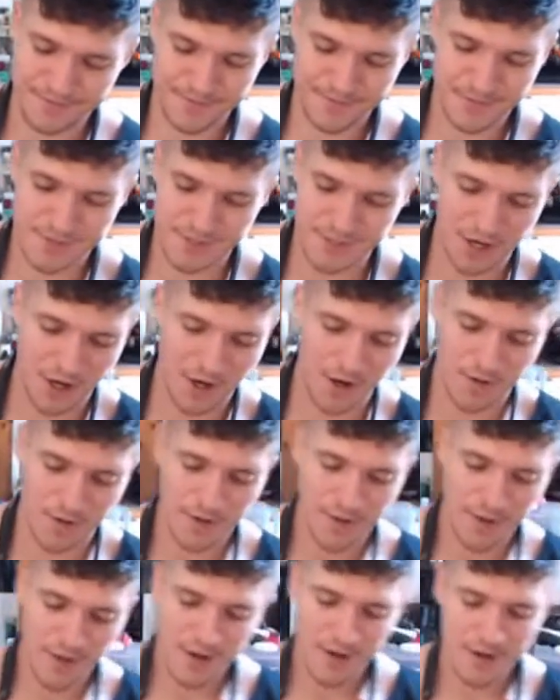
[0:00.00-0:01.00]
So
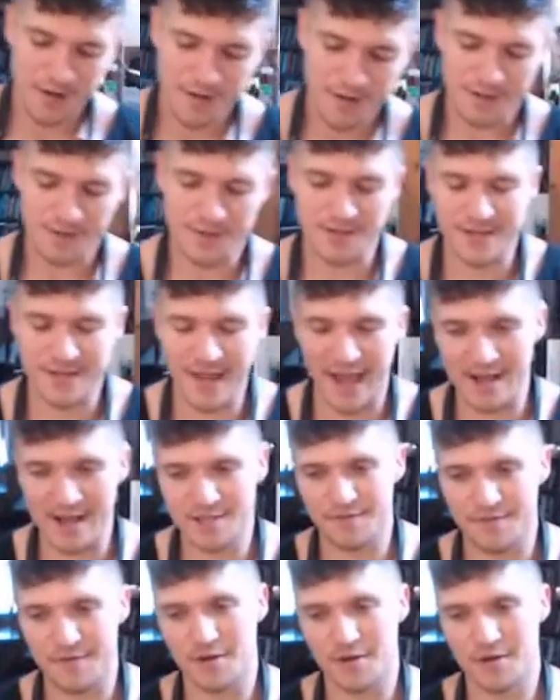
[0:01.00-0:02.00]
the
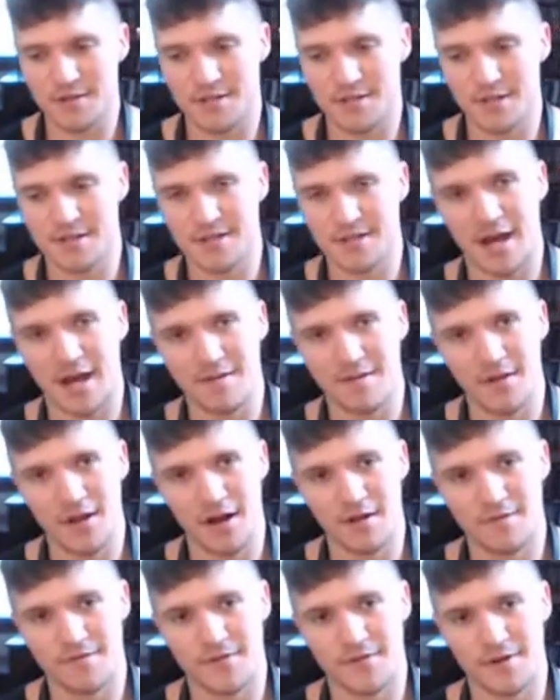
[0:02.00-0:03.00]
saxophone is kind of an
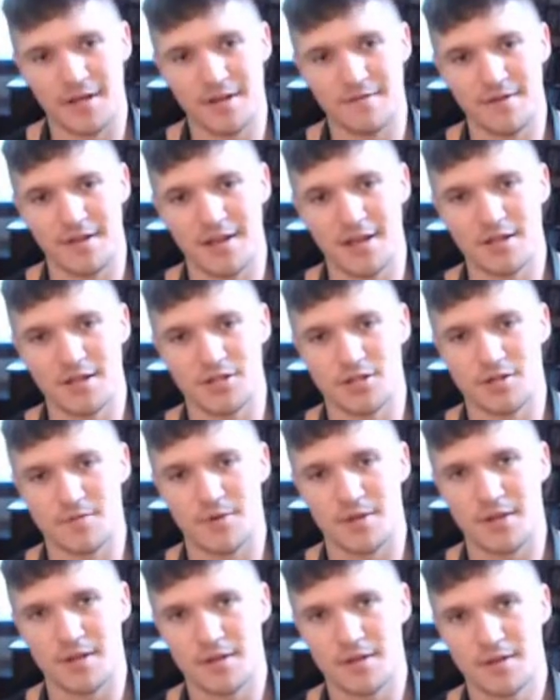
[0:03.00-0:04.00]
unforgiving
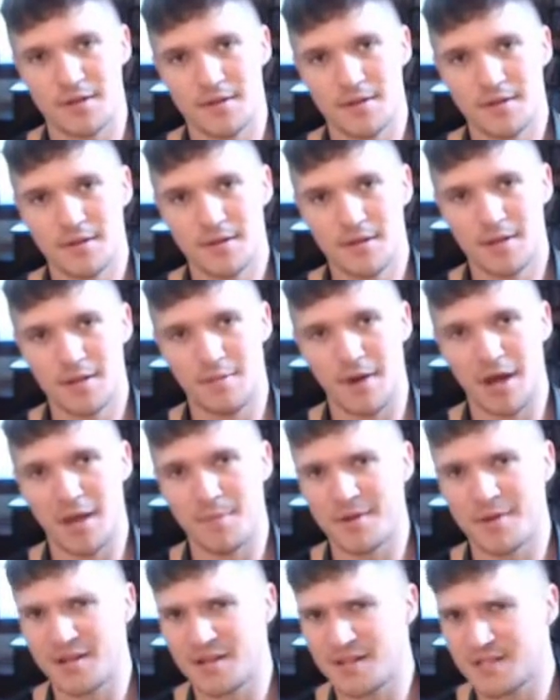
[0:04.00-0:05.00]
instrument, in my
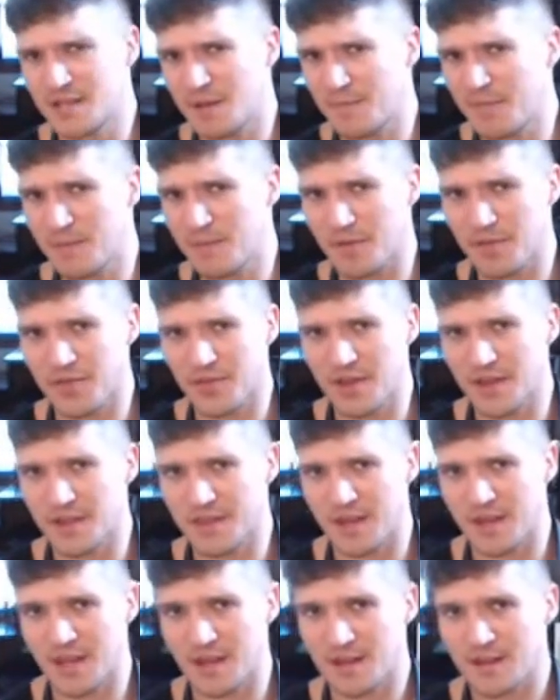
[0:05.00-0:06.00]
opinion. Some people think
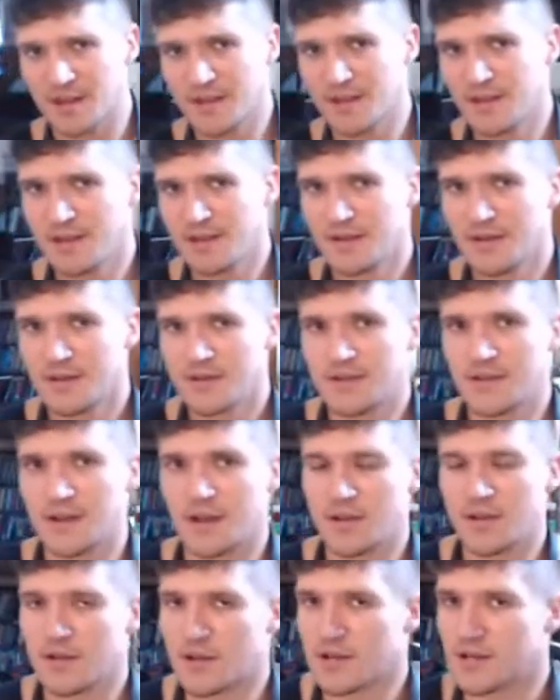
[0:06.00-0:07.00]
that, you know,
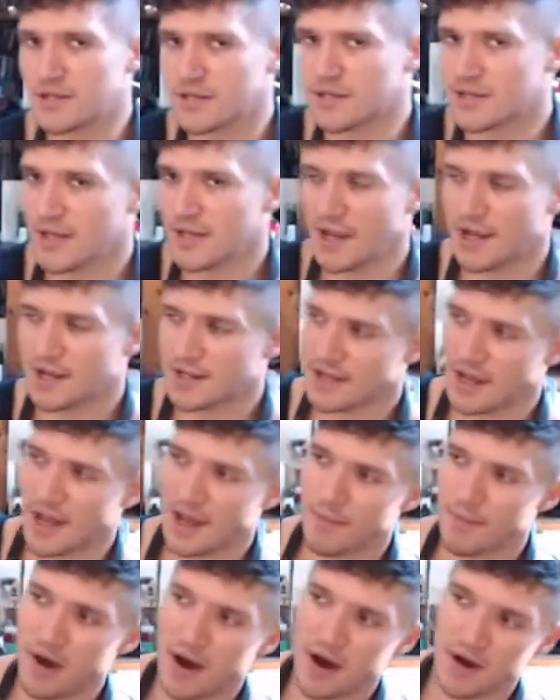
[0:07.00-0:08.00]
you can just take
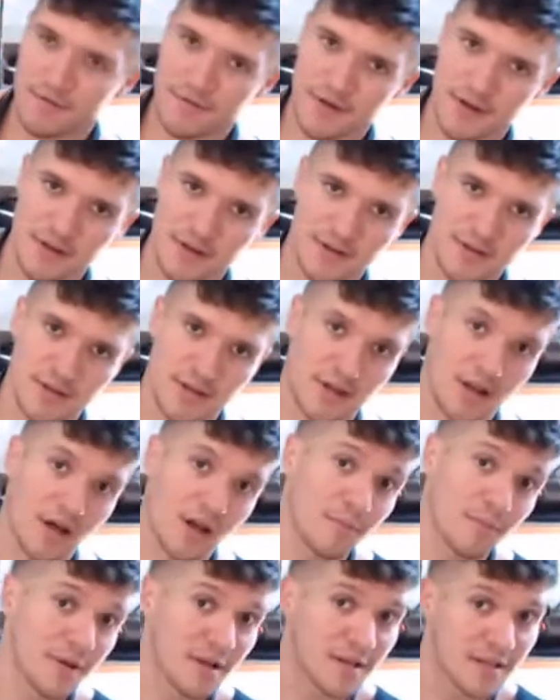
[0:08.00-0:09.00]
time off and it's like not
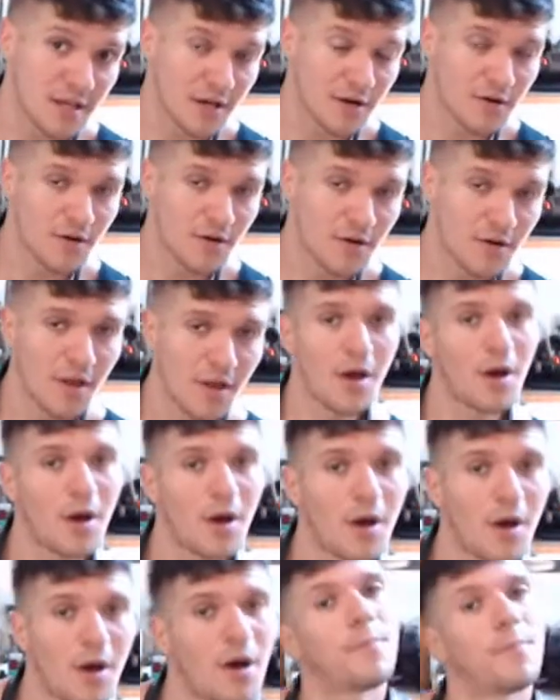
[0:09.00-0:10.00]
a big deal,
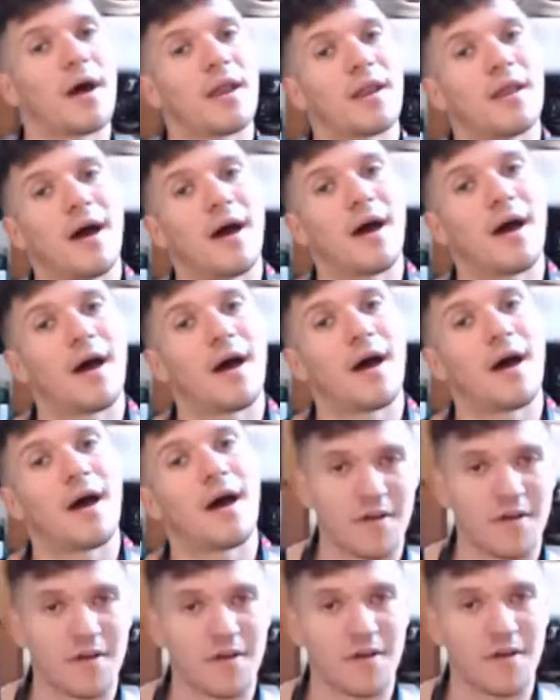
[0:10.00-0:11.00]
but I don't feel
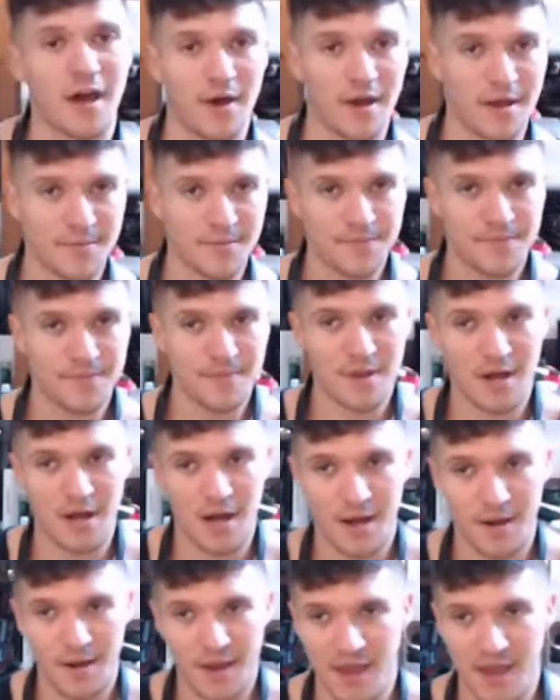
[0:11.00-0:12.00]
that
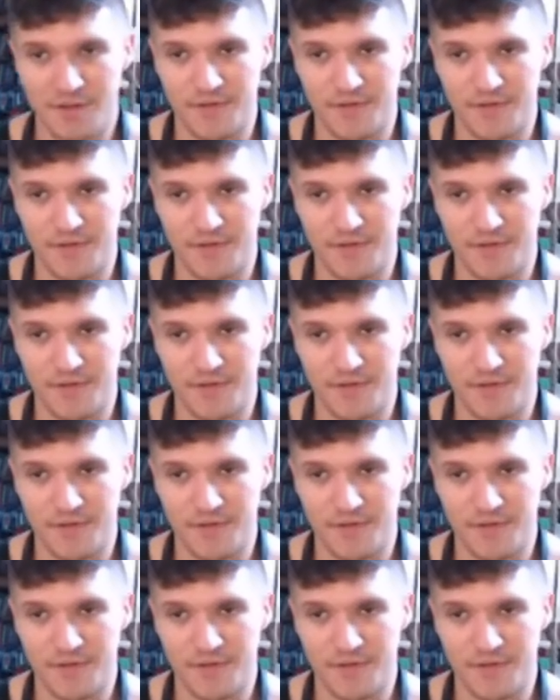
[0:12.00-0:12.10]
way.